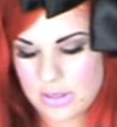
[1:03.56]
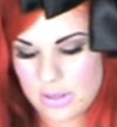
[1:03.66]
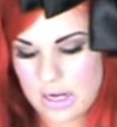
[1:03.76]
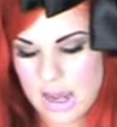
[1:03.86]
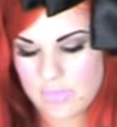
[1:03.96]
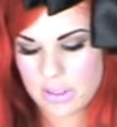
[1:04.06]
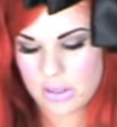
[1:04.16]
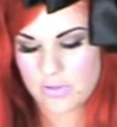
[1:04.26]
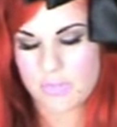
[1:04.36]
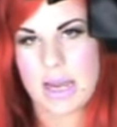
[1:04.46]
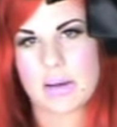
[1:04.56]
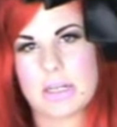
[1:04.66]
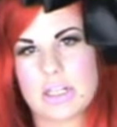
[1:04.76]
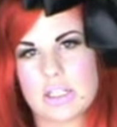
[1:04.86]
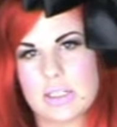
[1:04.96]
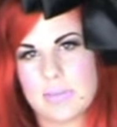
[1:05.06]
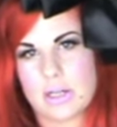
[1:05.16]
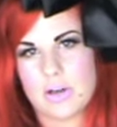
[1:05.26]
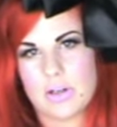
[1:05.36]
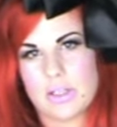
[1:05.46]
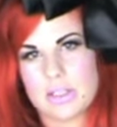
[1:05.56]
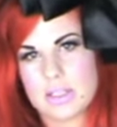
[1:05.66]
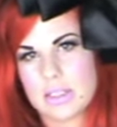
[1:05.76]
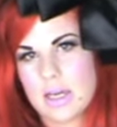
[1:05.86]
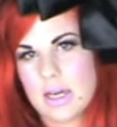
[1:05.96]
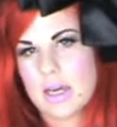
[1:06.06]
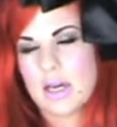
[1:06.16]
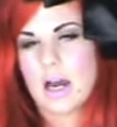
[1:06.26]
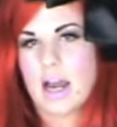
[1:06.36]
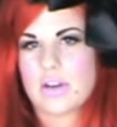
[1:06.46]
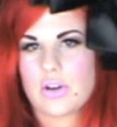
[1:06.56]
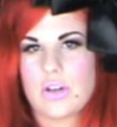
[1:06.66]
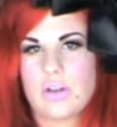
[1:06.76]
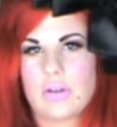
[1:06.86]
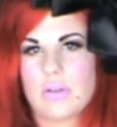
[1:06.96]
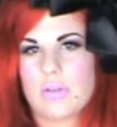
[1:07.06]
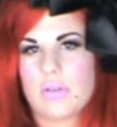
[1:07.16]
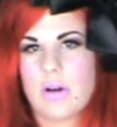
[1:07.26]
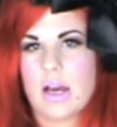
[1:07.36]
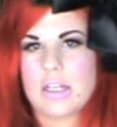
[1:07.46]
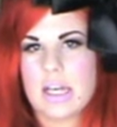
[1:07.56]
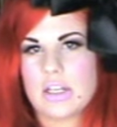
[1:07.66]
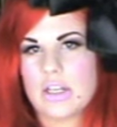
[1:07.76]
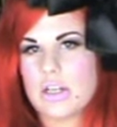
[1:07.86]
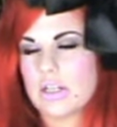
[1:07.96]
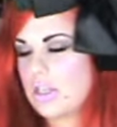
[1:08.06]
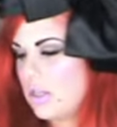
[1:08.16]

don't have a lot of MAC blushes because I tend to just